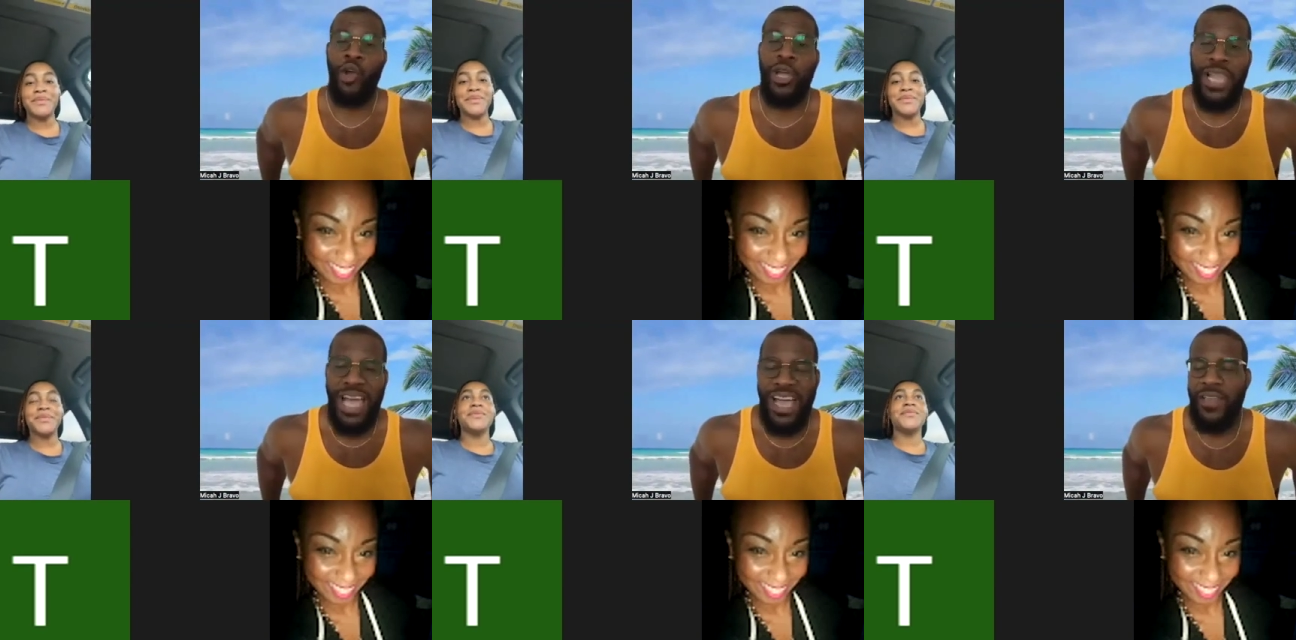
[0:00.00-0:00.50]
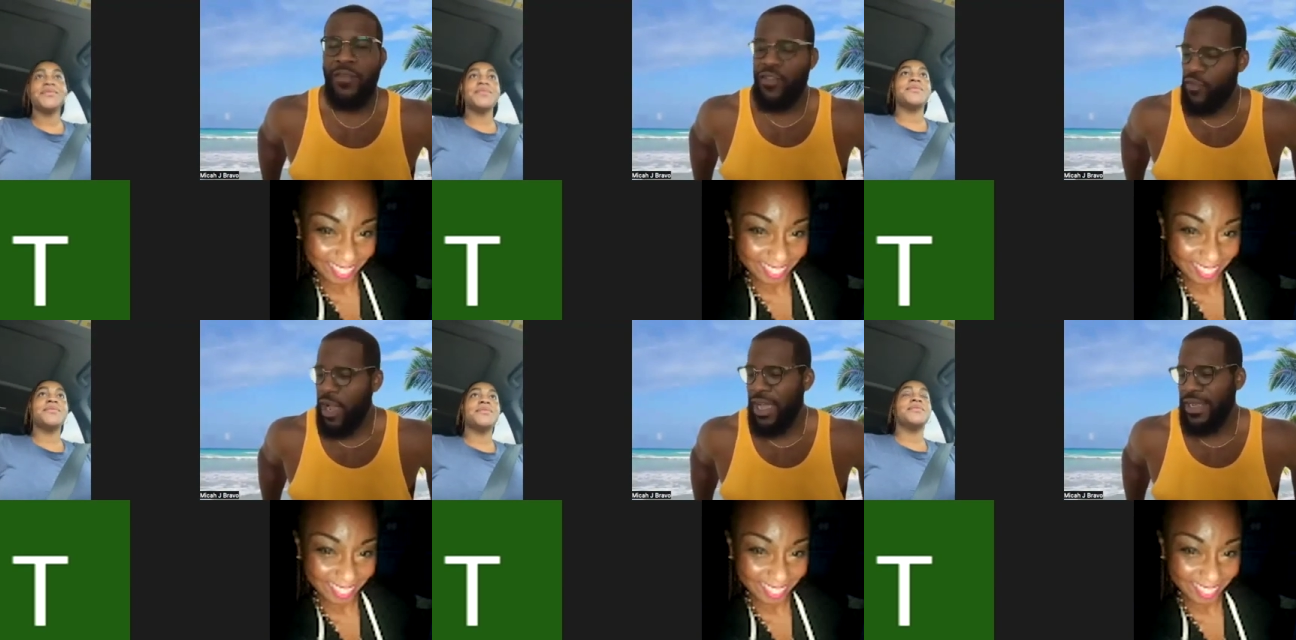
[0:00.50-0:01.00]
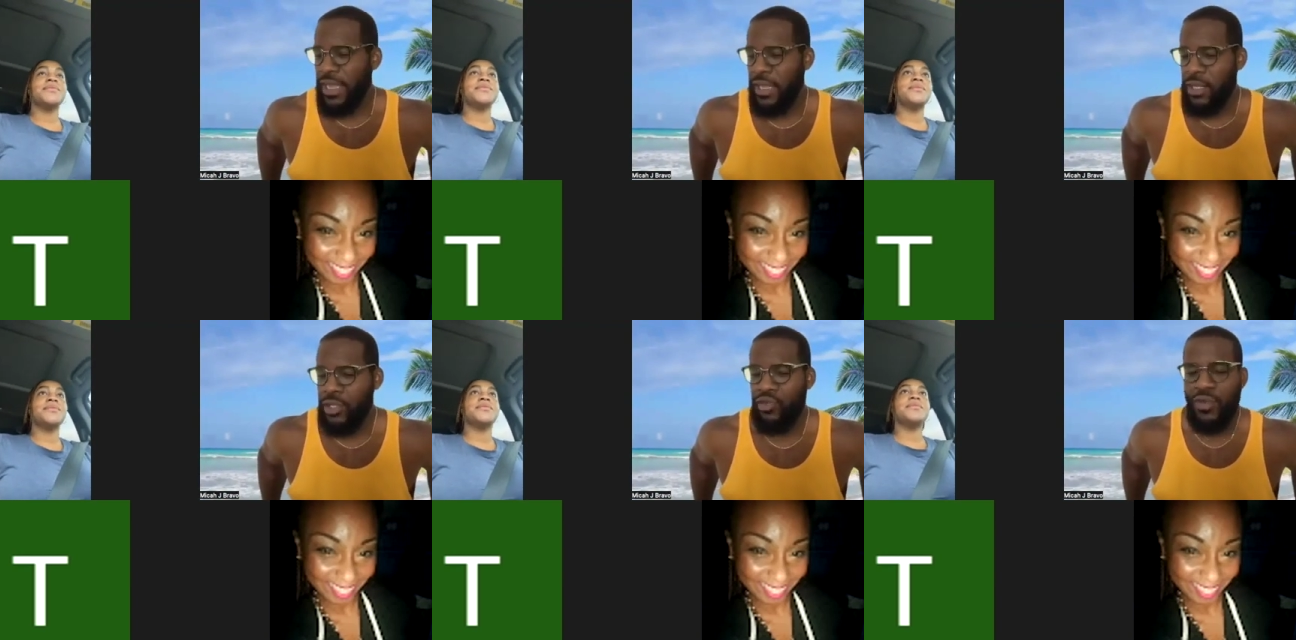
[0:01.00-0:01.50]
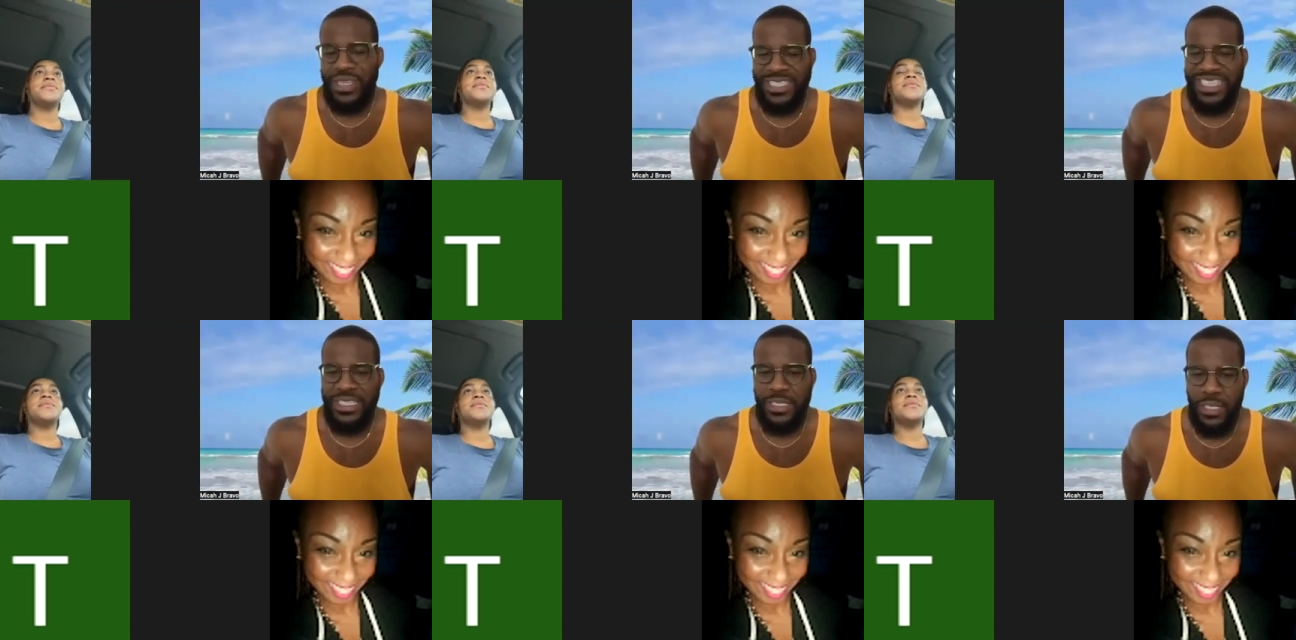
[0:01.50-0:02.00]
Speaker 1: going live every Friday the rest
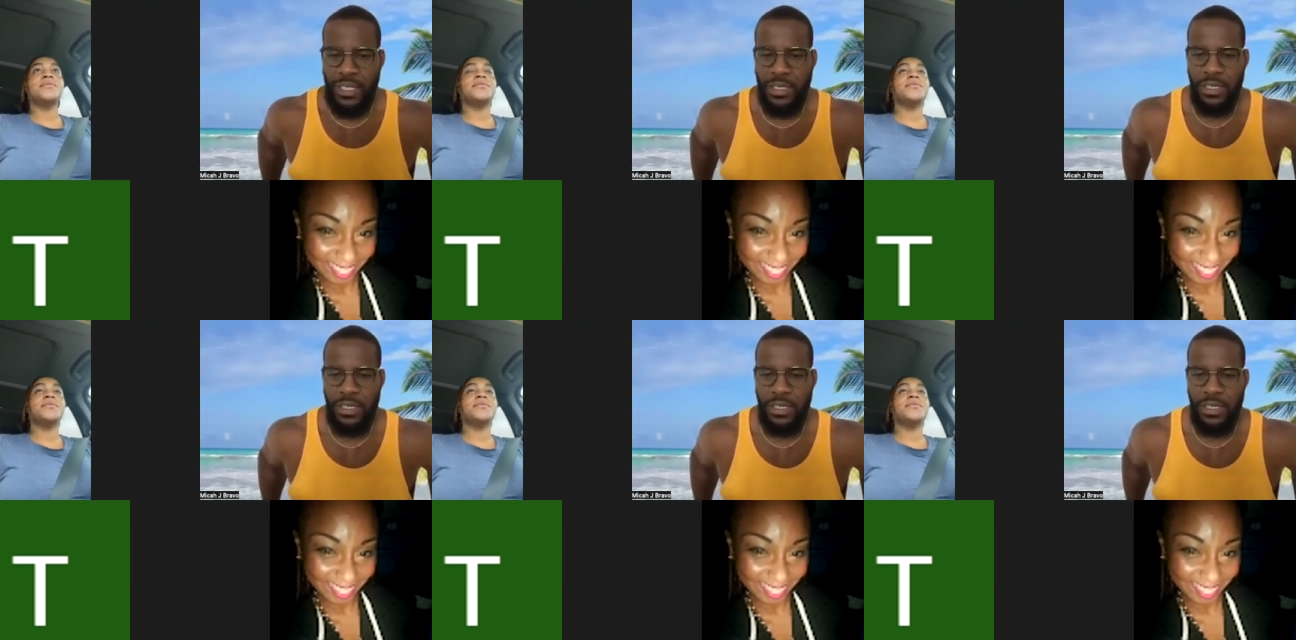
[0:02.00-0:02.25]
of this mm-hmm.